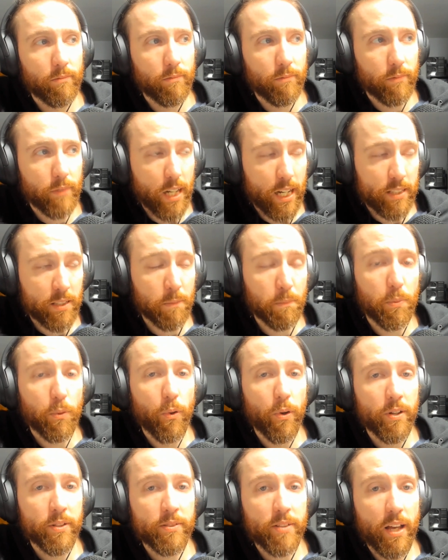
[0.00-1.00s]
That's
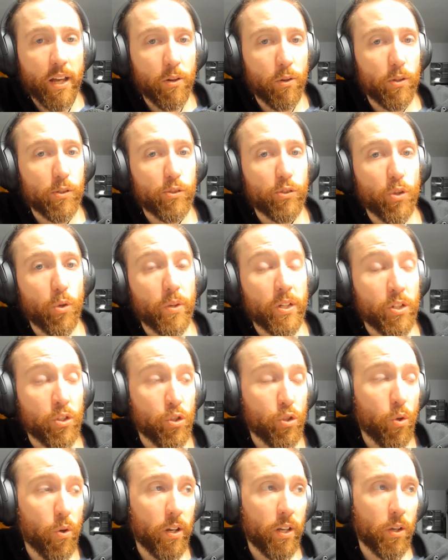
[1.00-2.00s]
important. And also
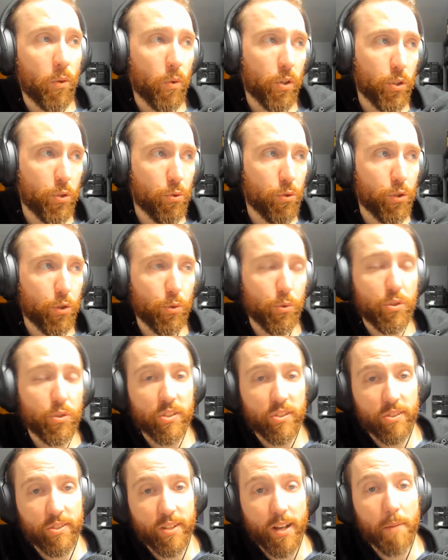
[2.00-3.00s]
enjoying what you do to
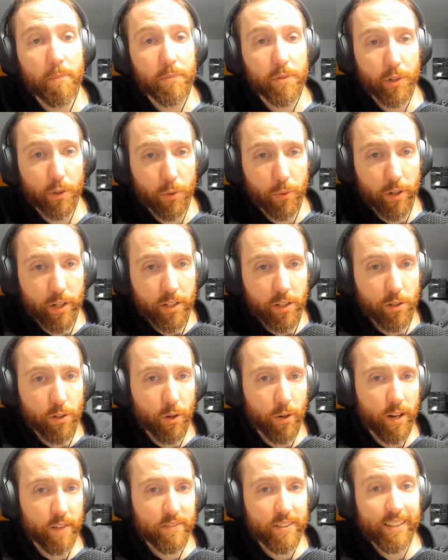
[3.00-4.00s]
some degree. You
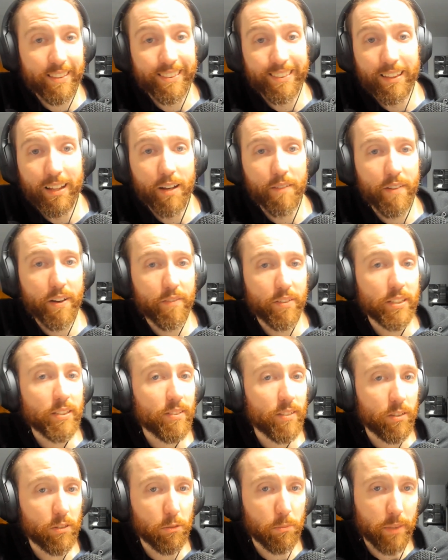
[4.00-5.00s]
don't have to love every
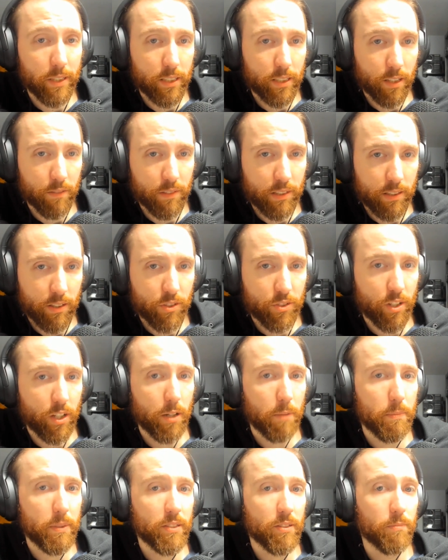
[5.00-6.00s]
single minute of it. There's going
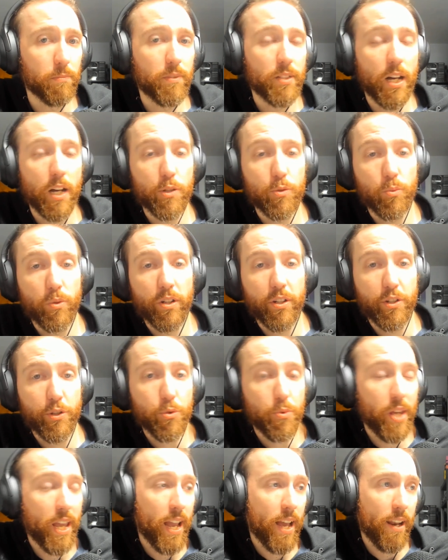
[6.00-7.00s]
to be some times where
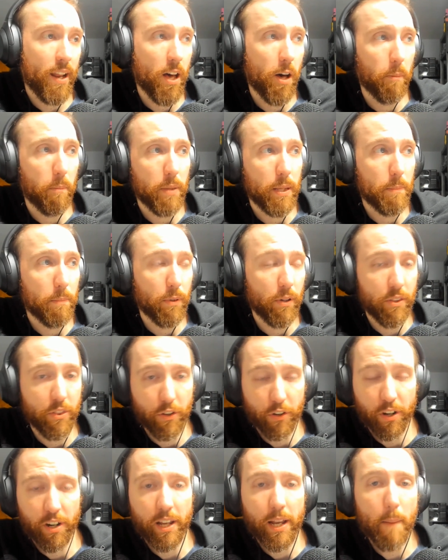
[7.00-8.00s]
you can't help people and
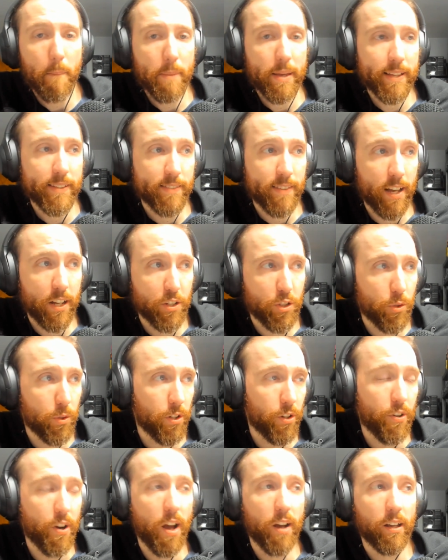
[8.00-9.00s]
they're going to get pissed at you
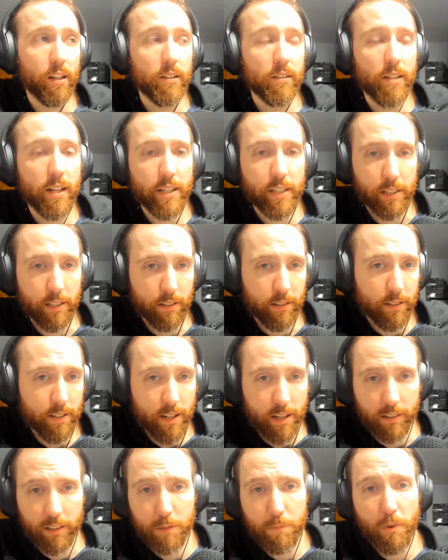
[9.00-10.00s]
and you're not going to like it.
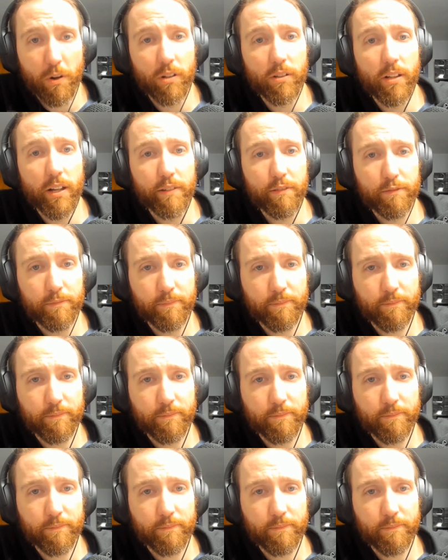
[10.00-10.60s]
Yeah, that's part of life.